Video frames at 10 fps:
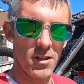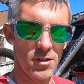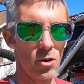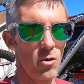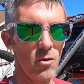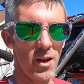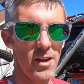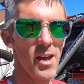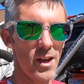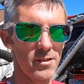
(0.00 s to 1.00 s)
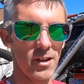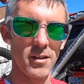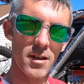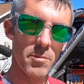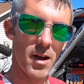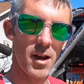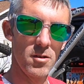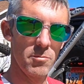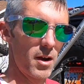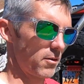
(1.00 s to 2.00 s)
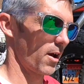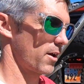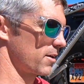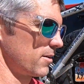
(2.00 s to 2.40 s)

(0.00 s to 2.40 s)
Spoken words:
So yes, I did buy a new bike rack.